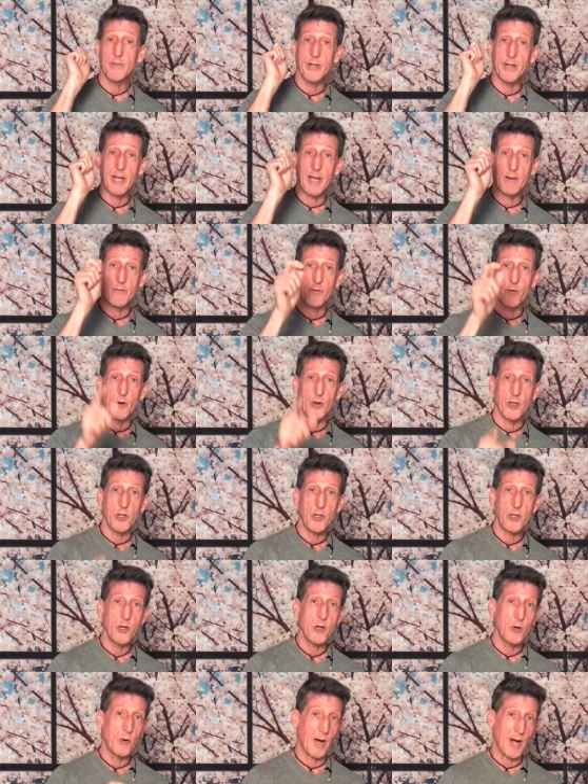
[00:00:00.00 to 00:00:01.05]
of the day for
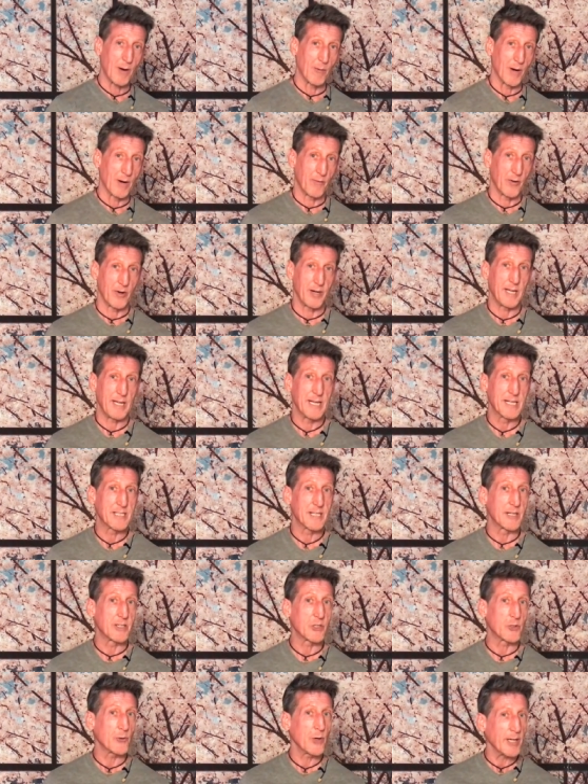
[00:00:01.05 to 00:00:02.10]
you, however, is
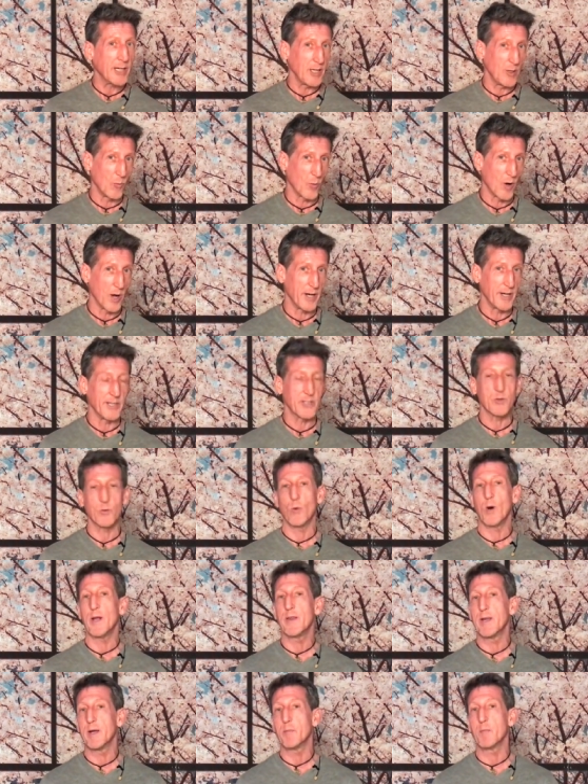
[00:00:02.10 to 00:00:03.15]
a tricky one. It's
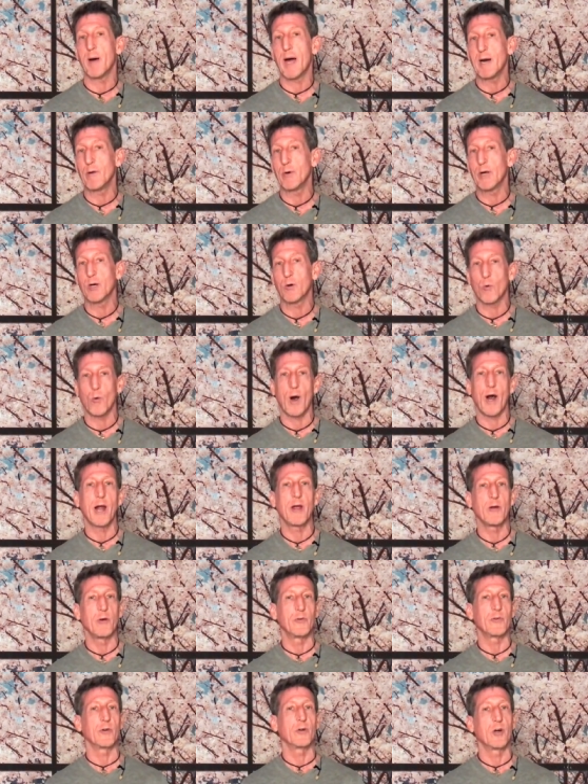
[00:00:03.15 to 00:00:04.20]
one that might require
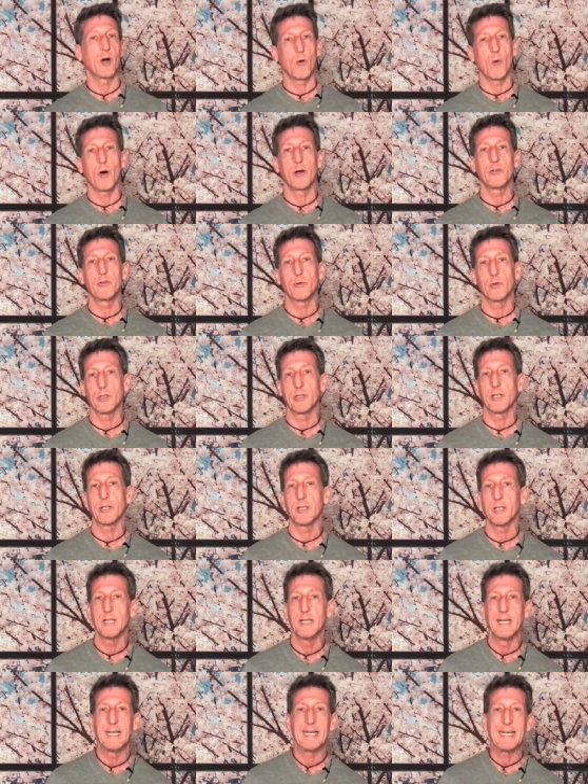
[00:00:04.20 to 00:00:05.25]
you to go onto a
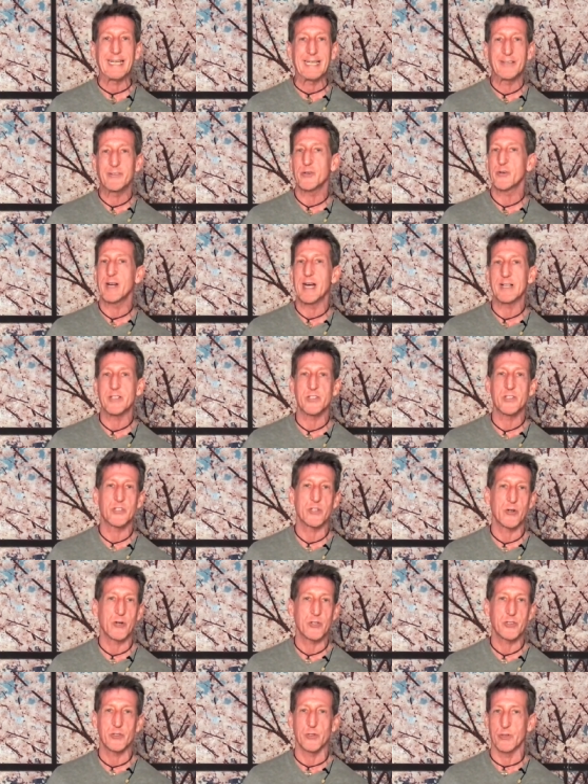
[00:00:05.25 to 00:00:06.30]
little internet
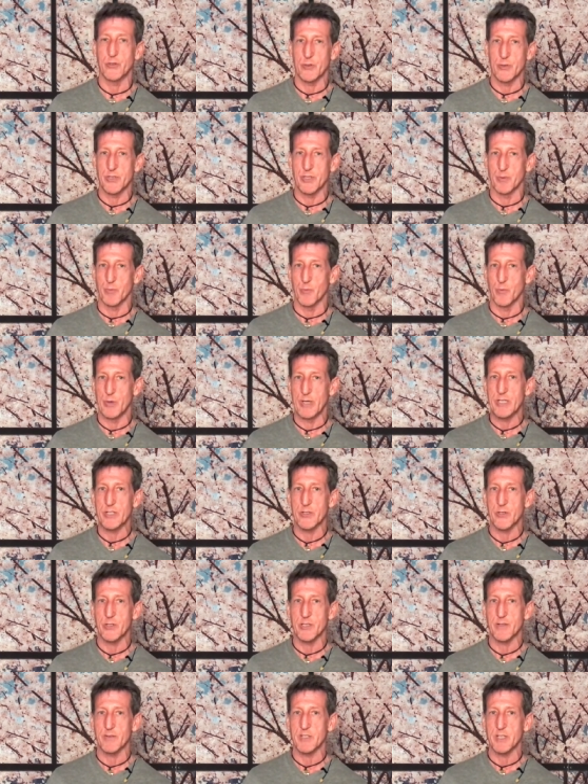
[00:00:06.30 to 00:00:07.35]
search or do some
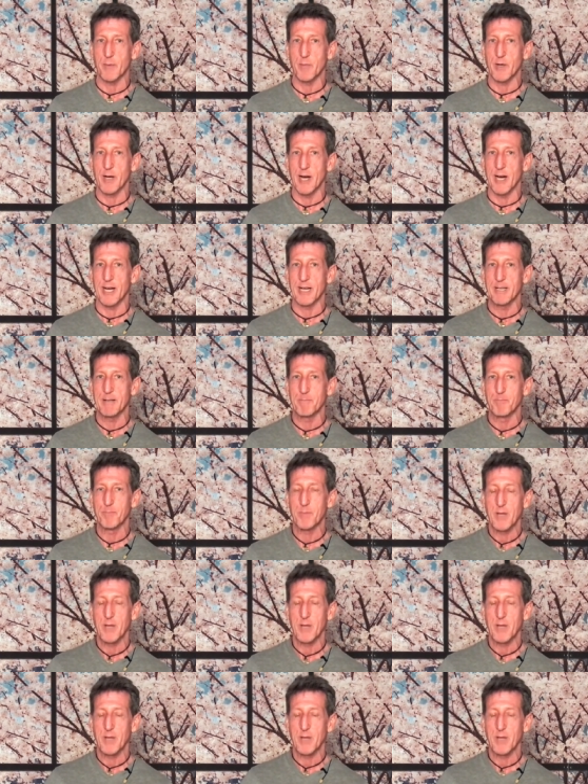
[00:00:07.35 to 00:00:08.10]
research of some kind.